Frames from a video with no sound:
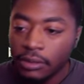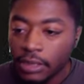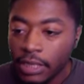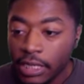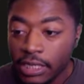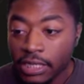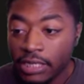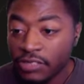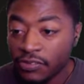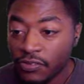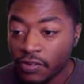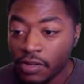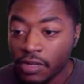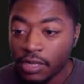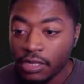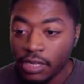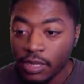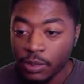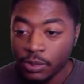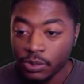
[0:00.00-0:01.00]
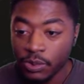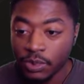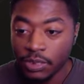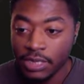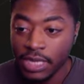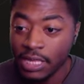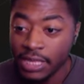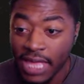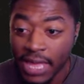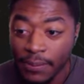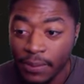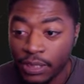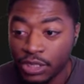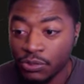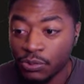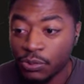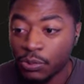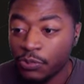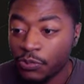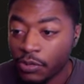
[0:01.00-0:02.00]
It is very close and there's not that
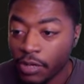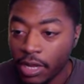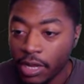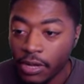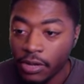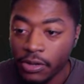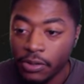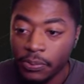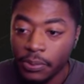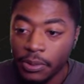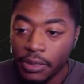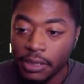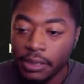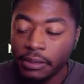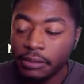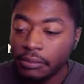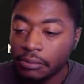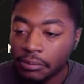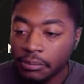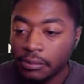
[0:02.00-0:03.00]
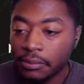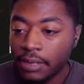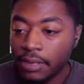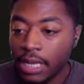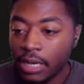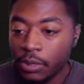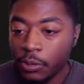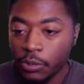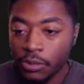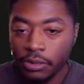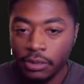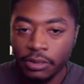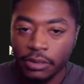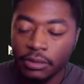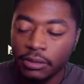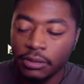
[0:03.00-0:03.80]
much room for error, but that'll work.